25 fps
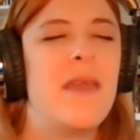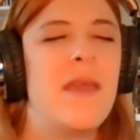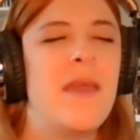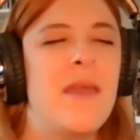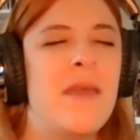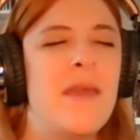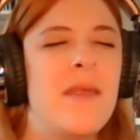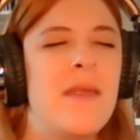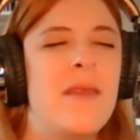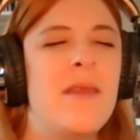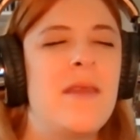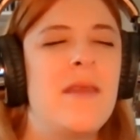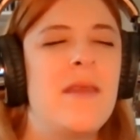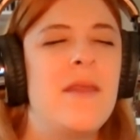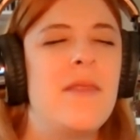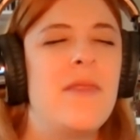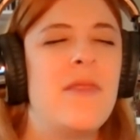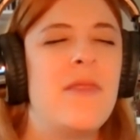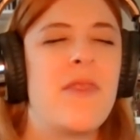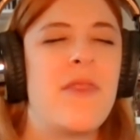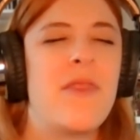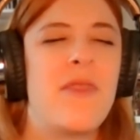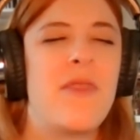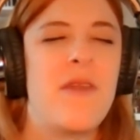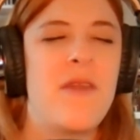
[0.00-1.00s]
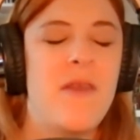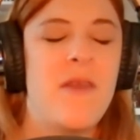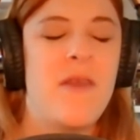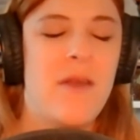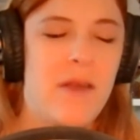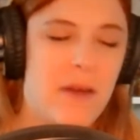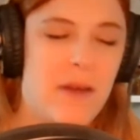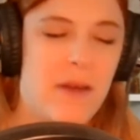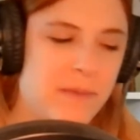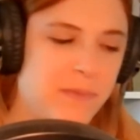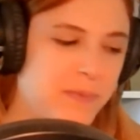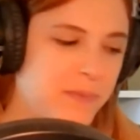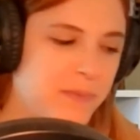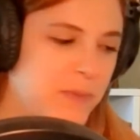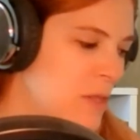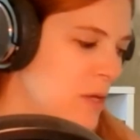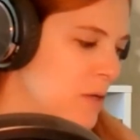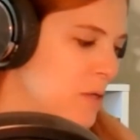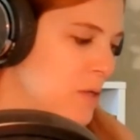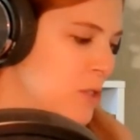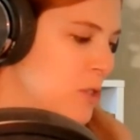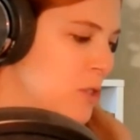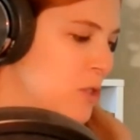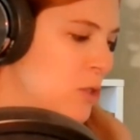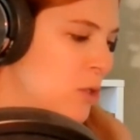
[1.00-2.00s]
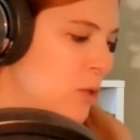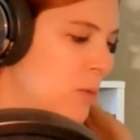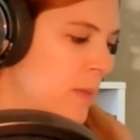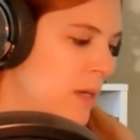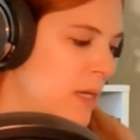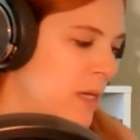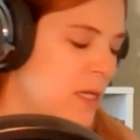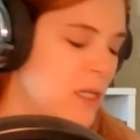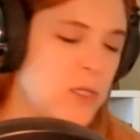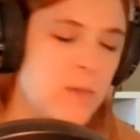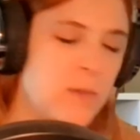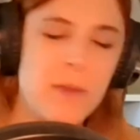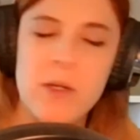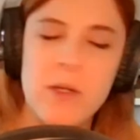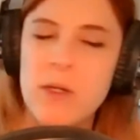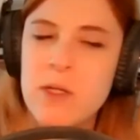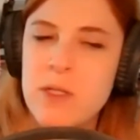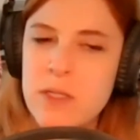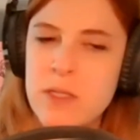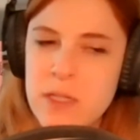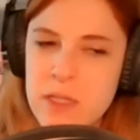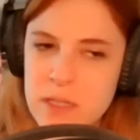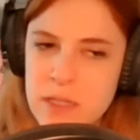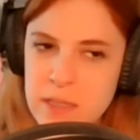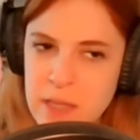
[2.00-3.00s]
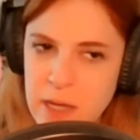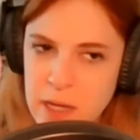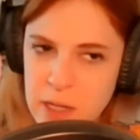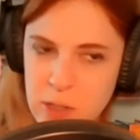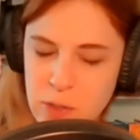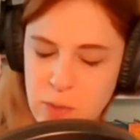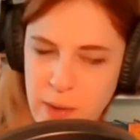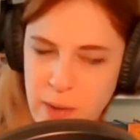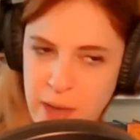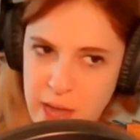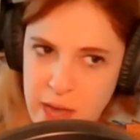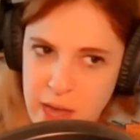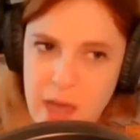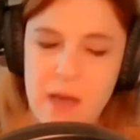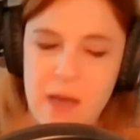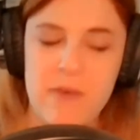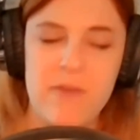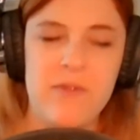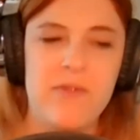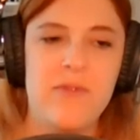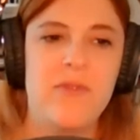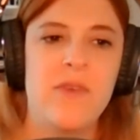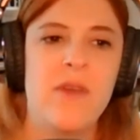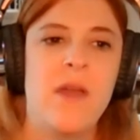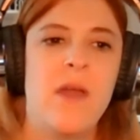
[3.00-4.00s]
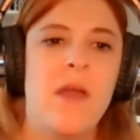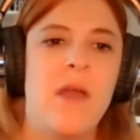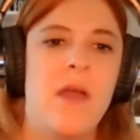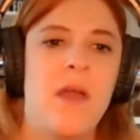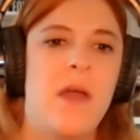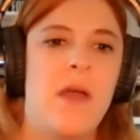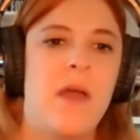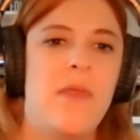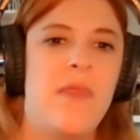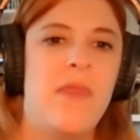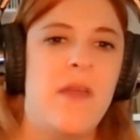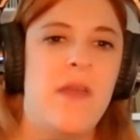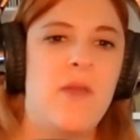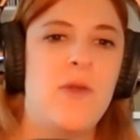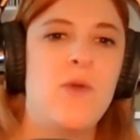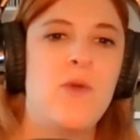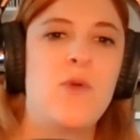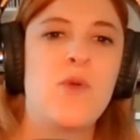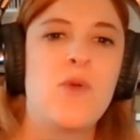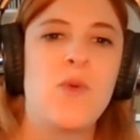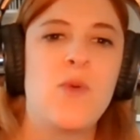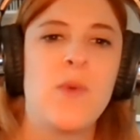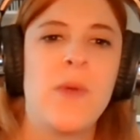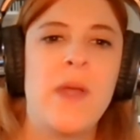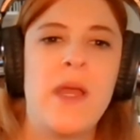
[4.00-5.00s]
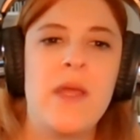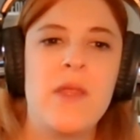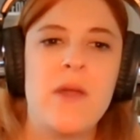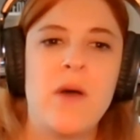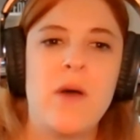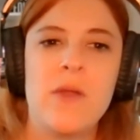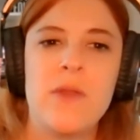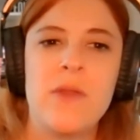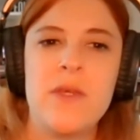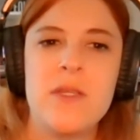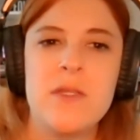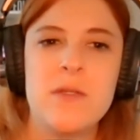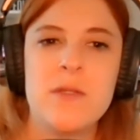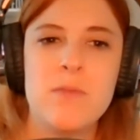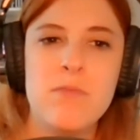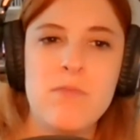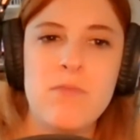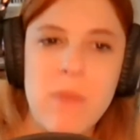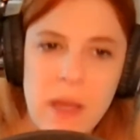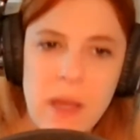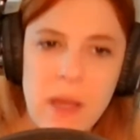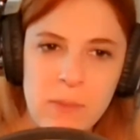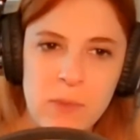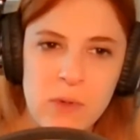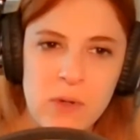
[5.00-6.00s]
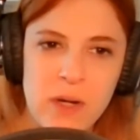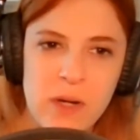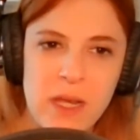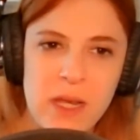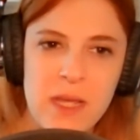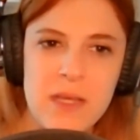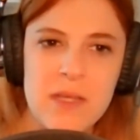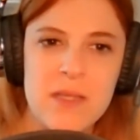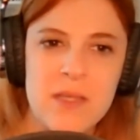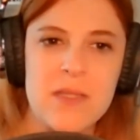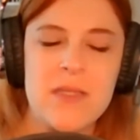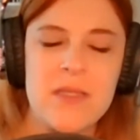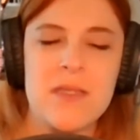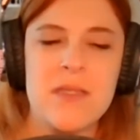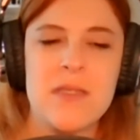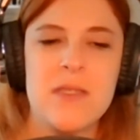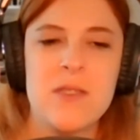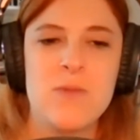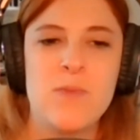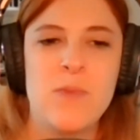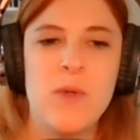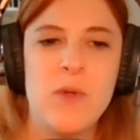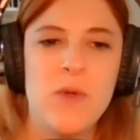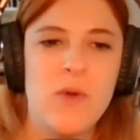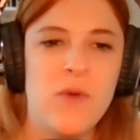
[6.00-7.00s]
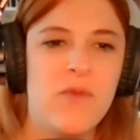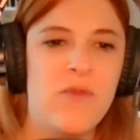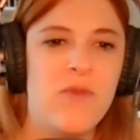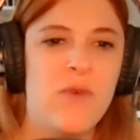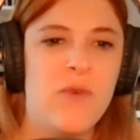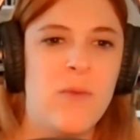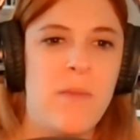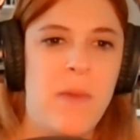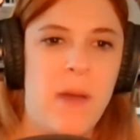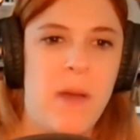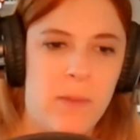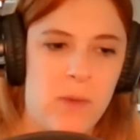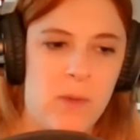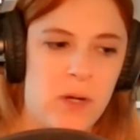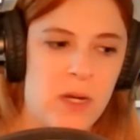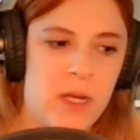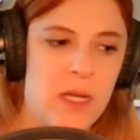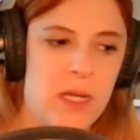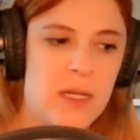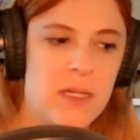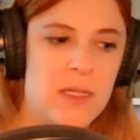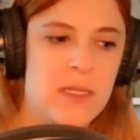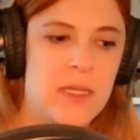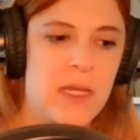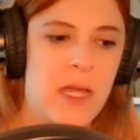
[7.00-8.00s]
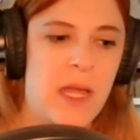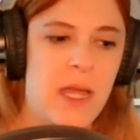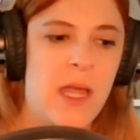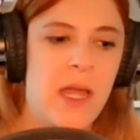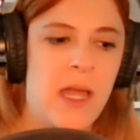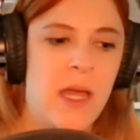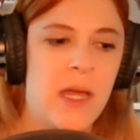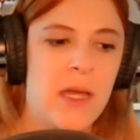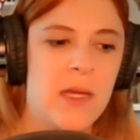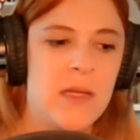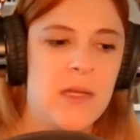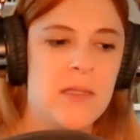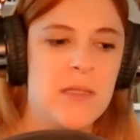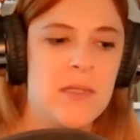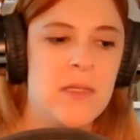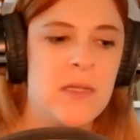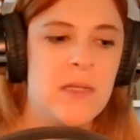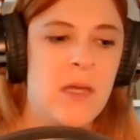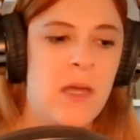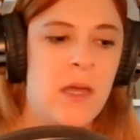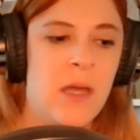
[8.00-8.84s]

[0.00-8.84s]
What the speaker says: in the theater, there's so many experiences that you have that you create all these memories, these beautiful memories. And